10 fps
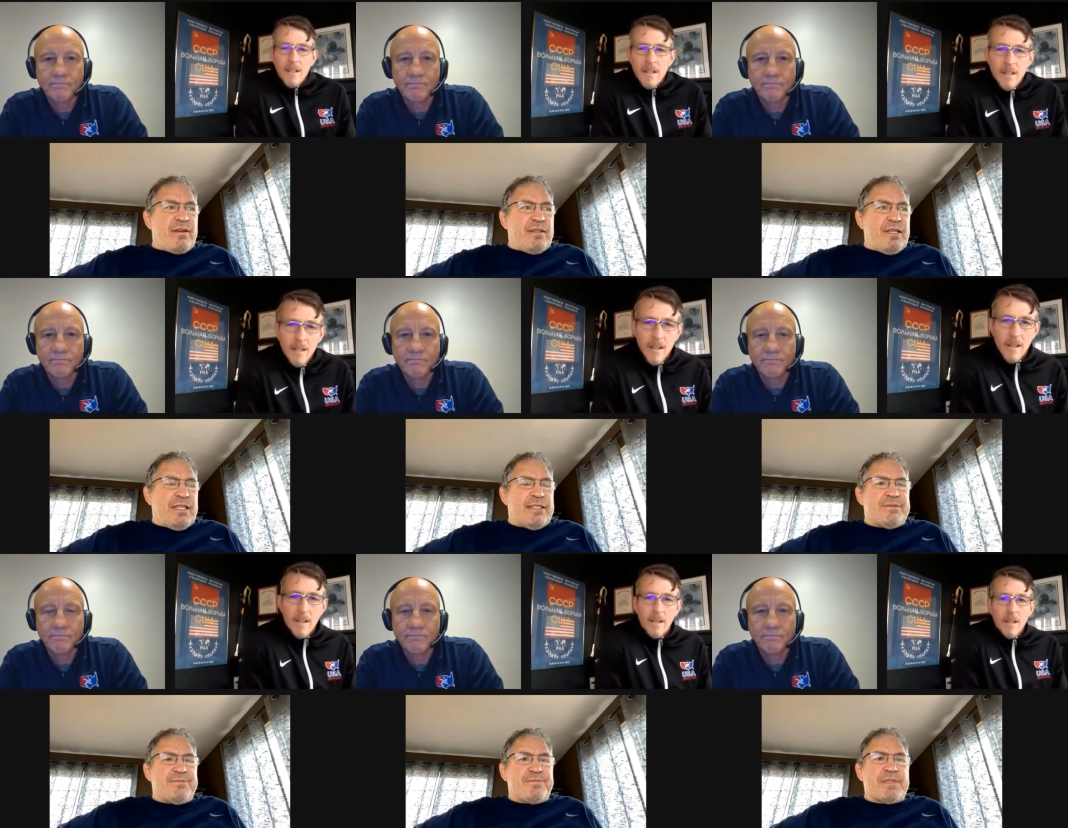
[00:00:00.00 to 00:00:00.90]
Speaker 1: Uh,
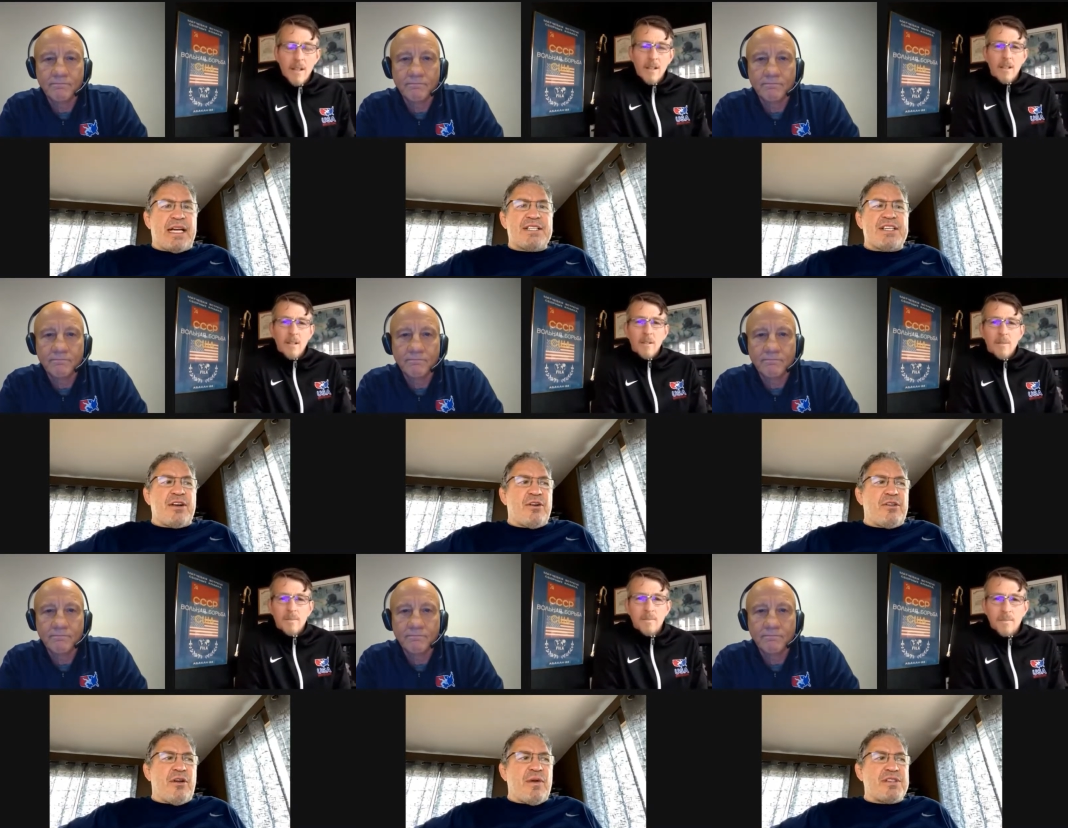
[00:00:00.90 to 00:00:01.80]
like I said
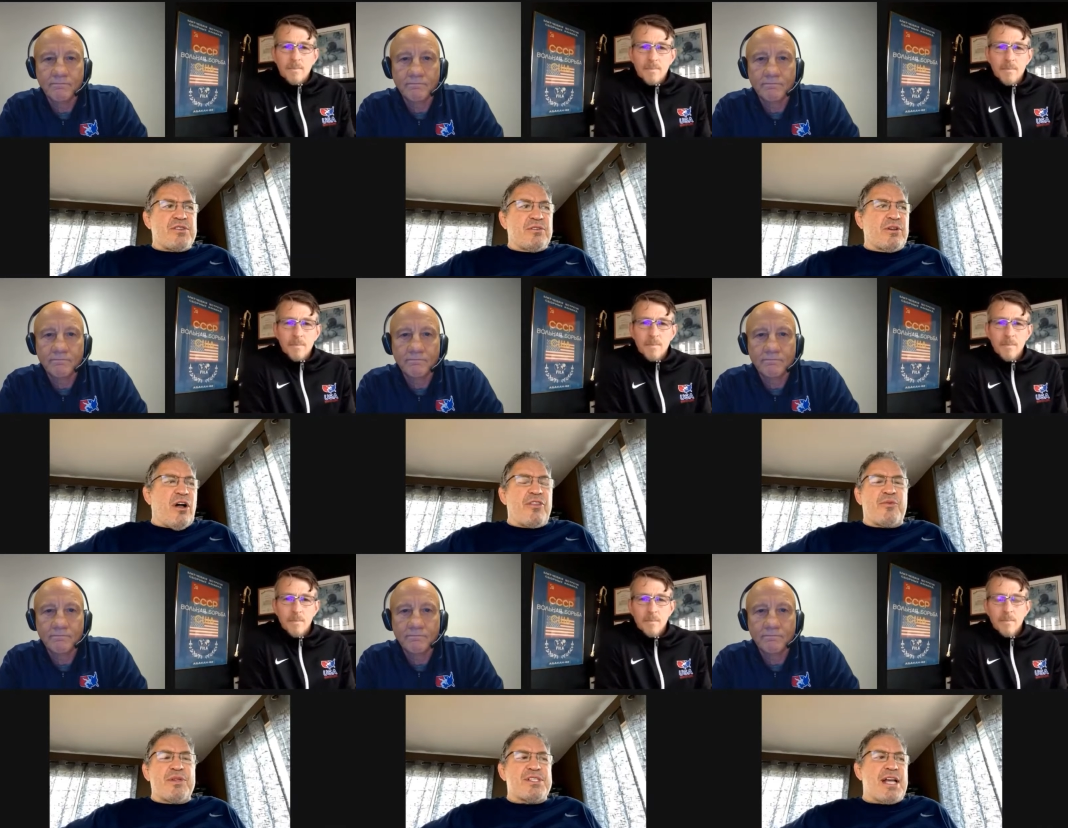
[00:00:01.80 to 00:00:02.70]
earlier, I wrestled all
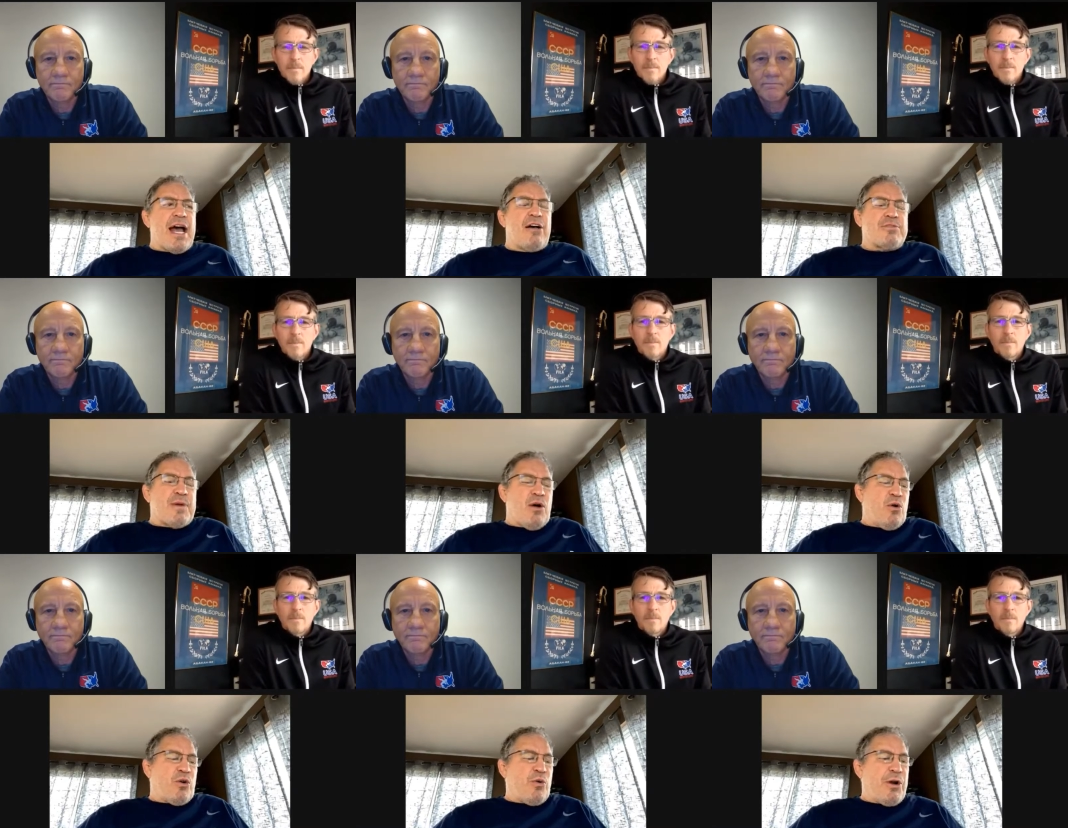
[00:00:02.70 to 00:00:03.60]
three styles my whole
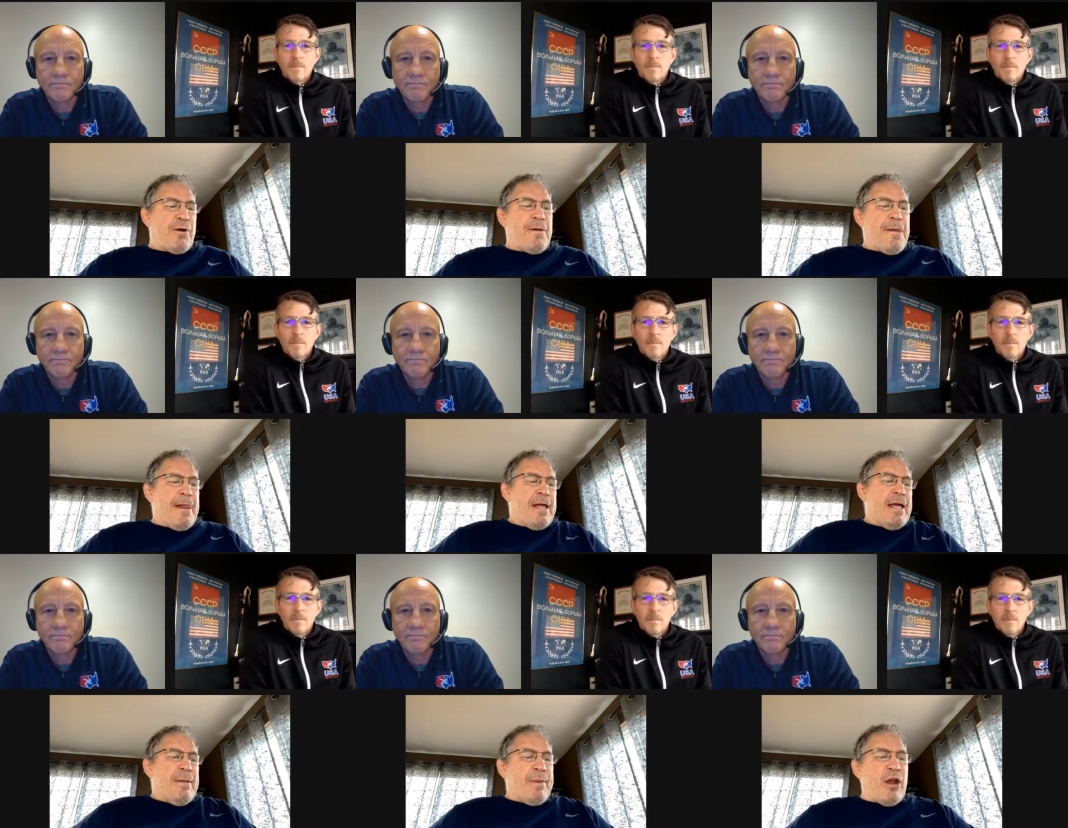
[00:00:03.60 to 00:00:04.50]
career,
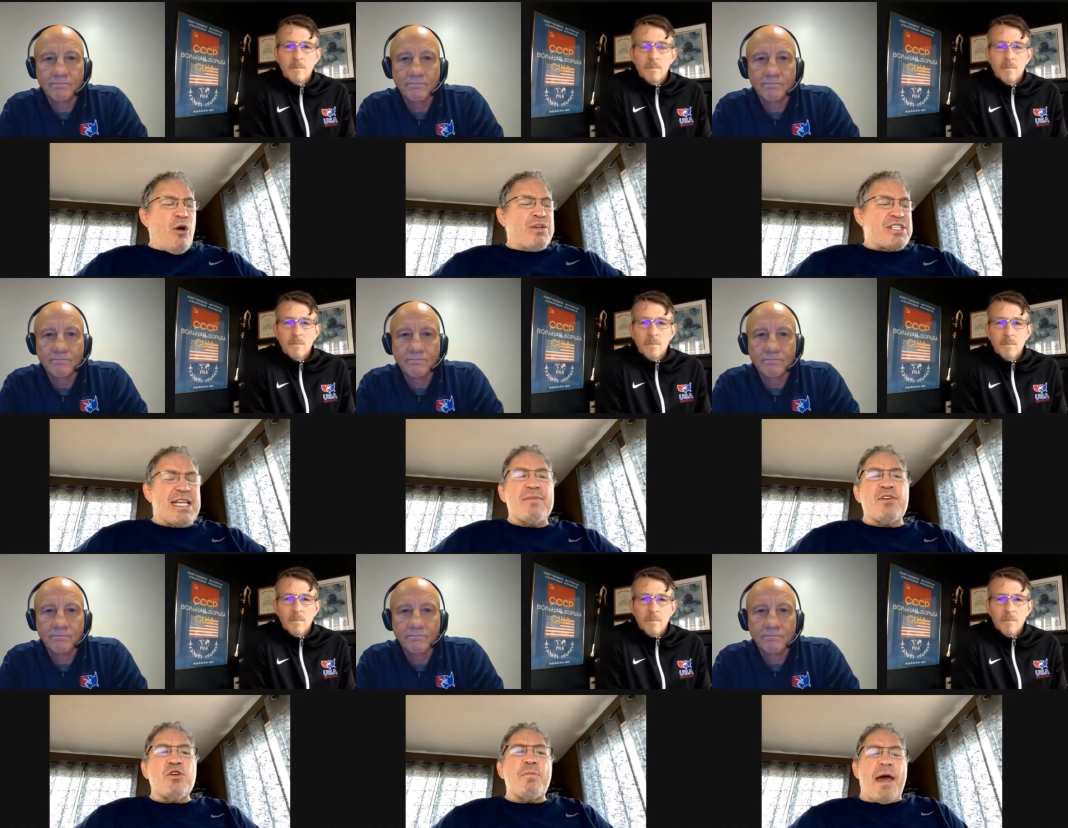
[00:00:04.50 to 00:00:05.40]
but I always seem to
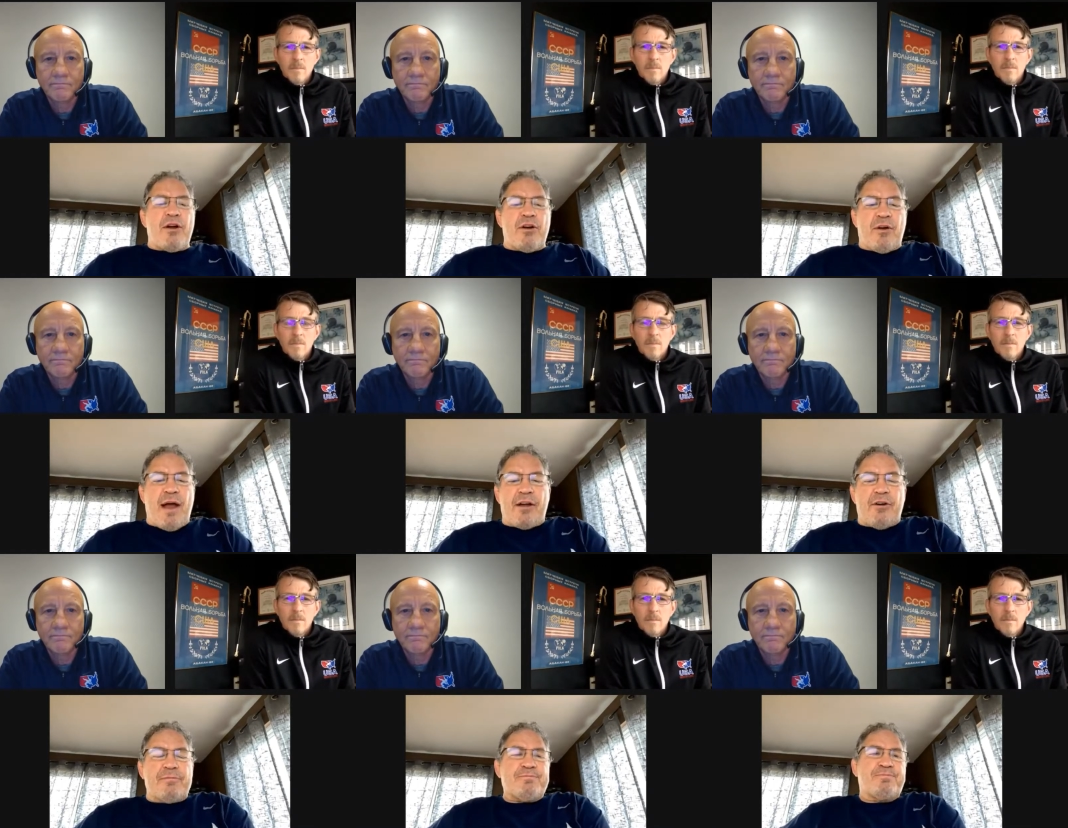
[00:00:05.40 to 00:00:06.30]
do better in
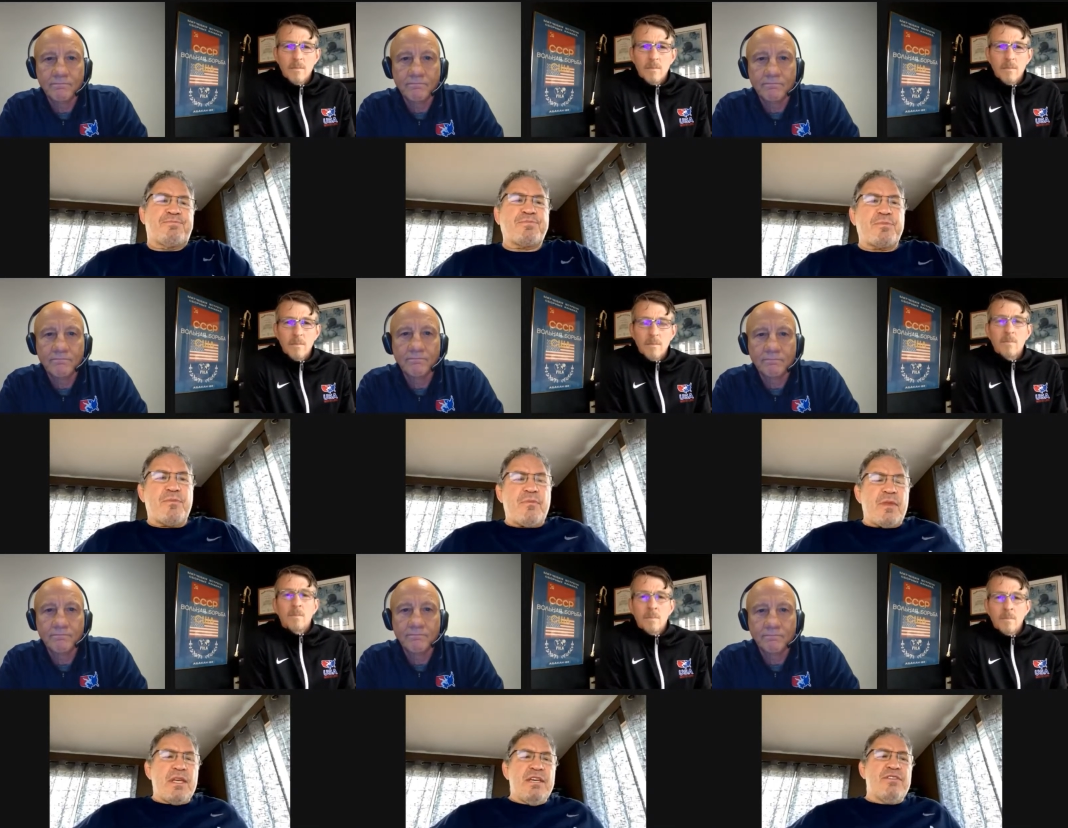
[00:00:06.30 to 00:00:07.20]
Greco
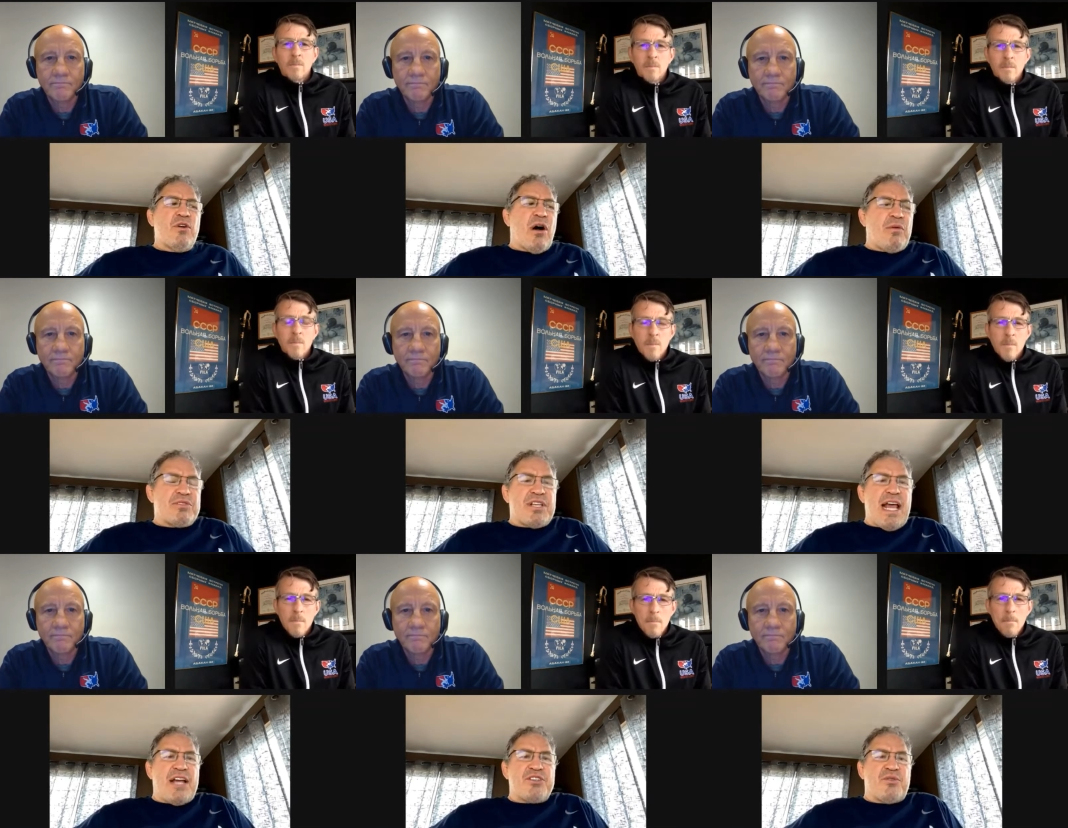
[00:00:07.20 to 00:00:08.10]
even though I was a
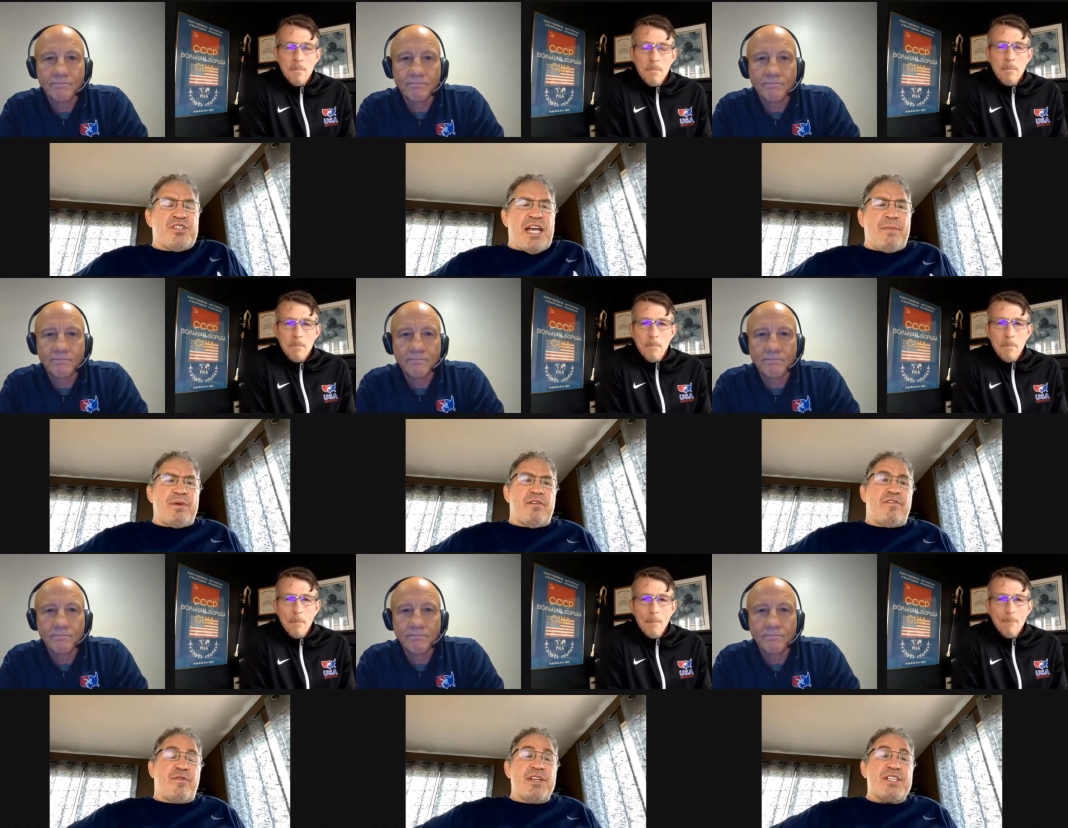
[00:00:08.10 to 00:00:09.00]
national champion in
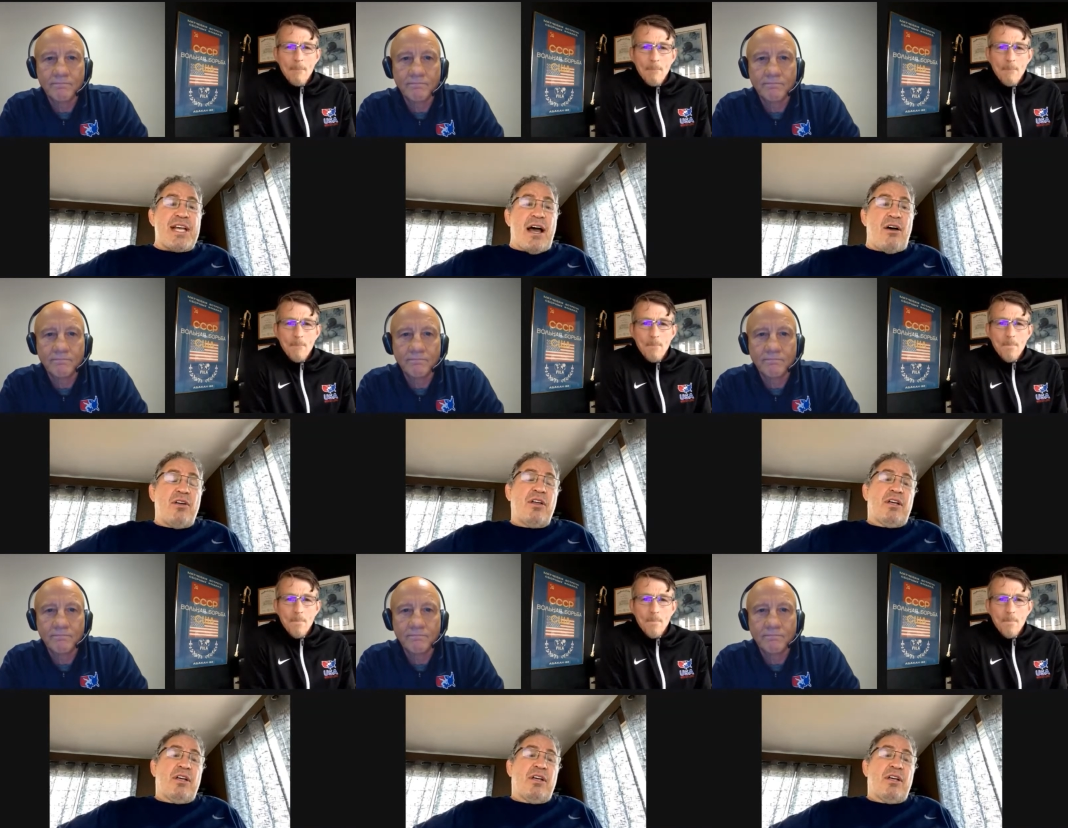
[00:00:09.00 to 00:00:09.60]
freestyle,